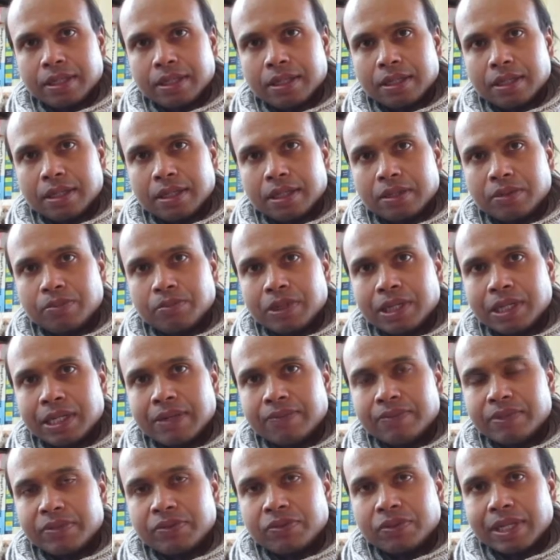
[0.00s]
Uh, you might
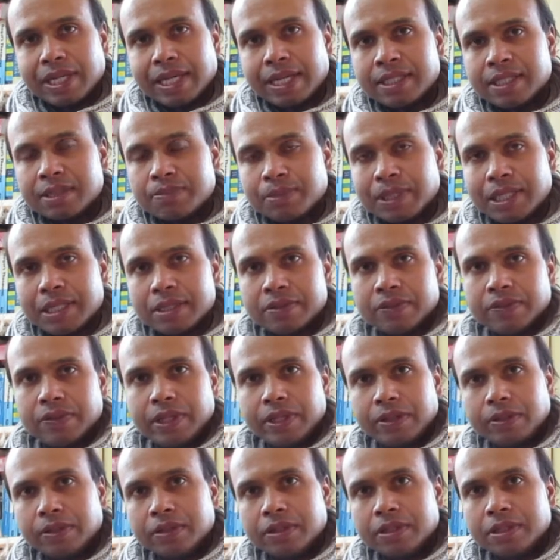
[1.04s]
have different aspects of the
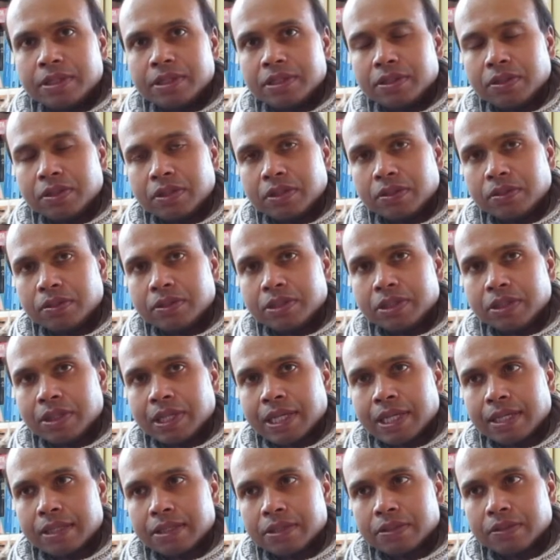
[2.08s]
illness. You can also
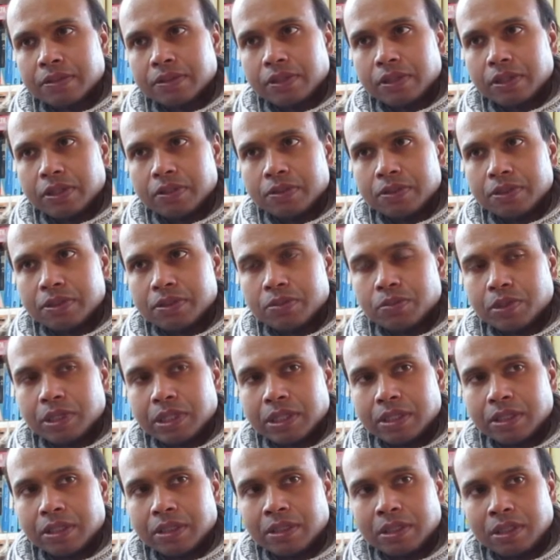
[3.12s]
cancel those as
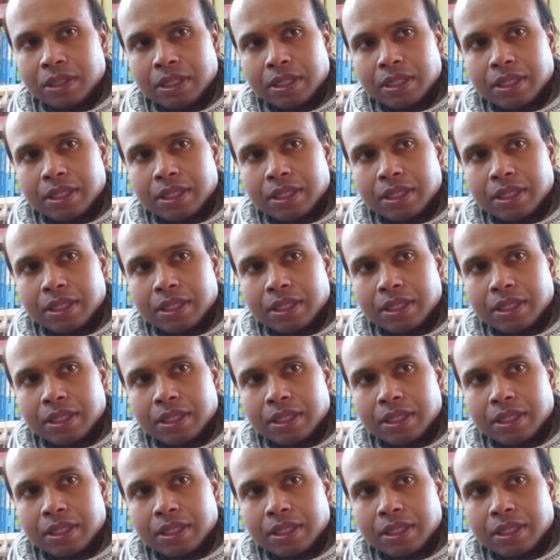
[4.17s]
well.